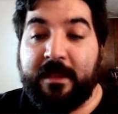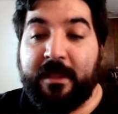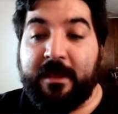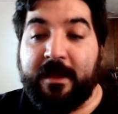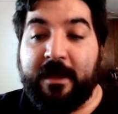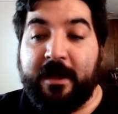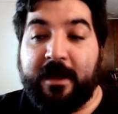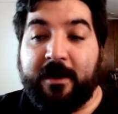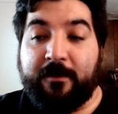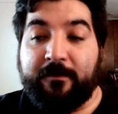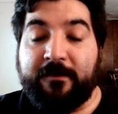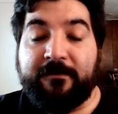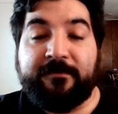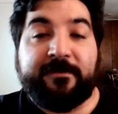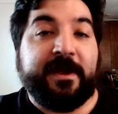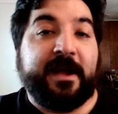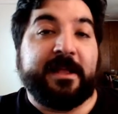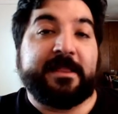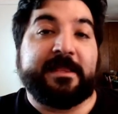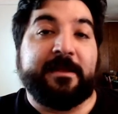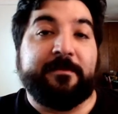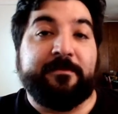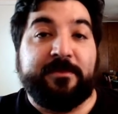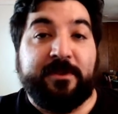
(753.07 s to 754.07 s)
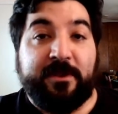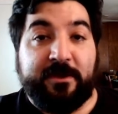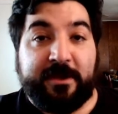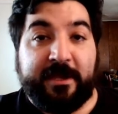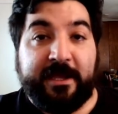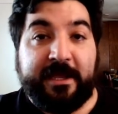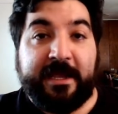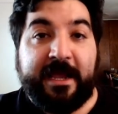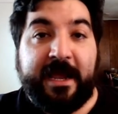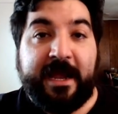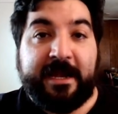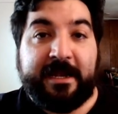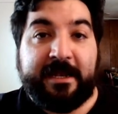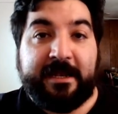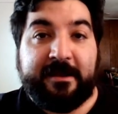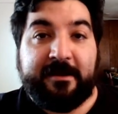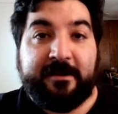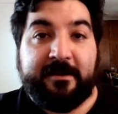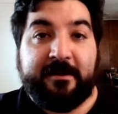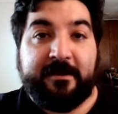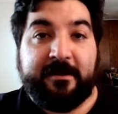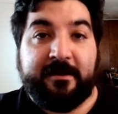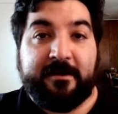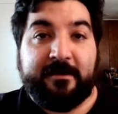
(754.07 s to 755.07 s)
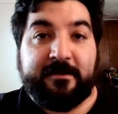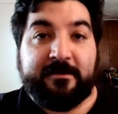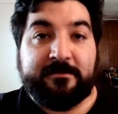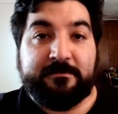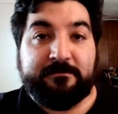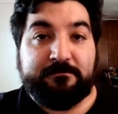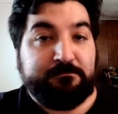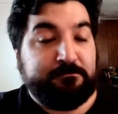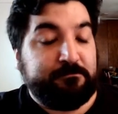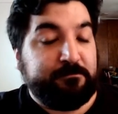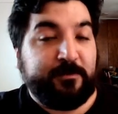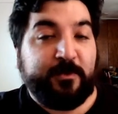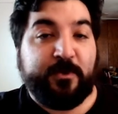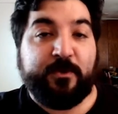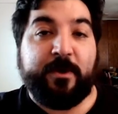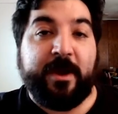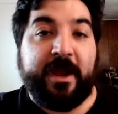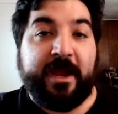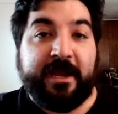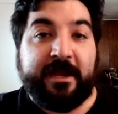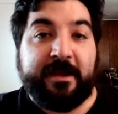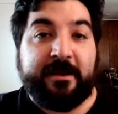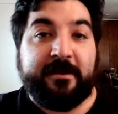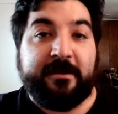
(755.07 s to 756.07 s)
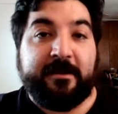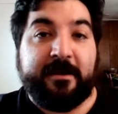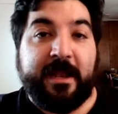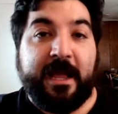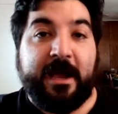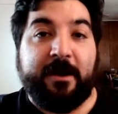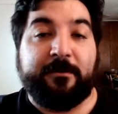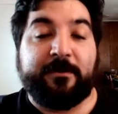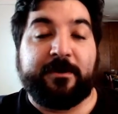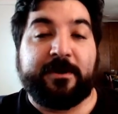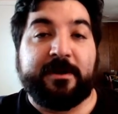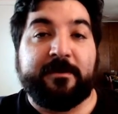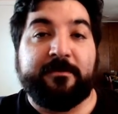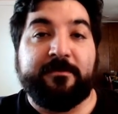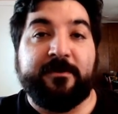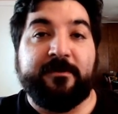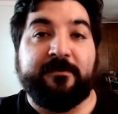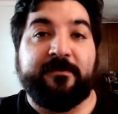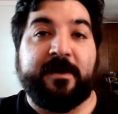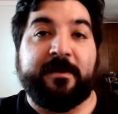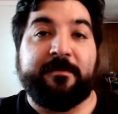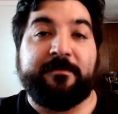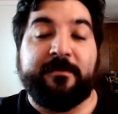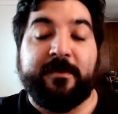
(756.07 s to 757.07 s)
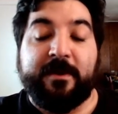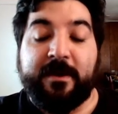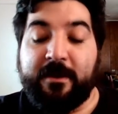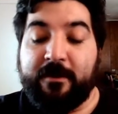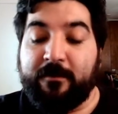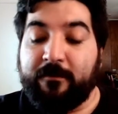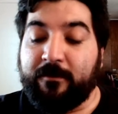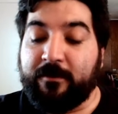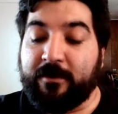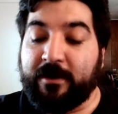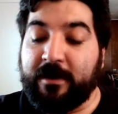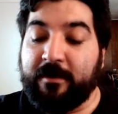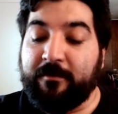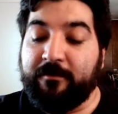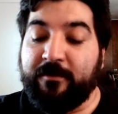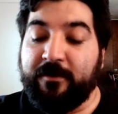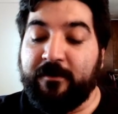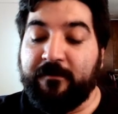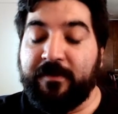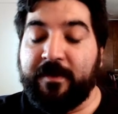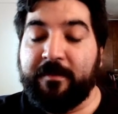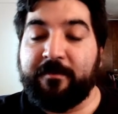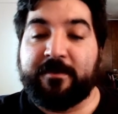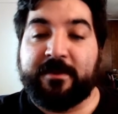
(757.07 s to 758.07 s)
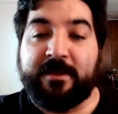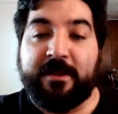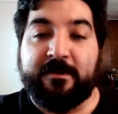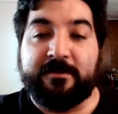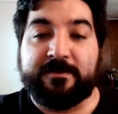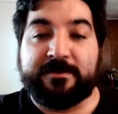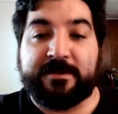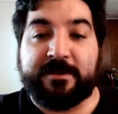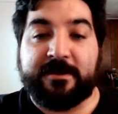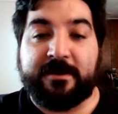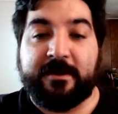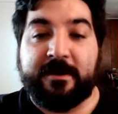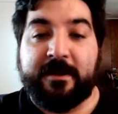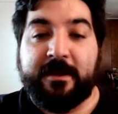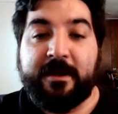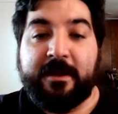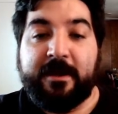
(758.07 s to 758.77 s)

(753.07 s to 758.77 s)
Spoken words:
we've got them looking at it. Great. Now we're going to move up. We're going to move them closer.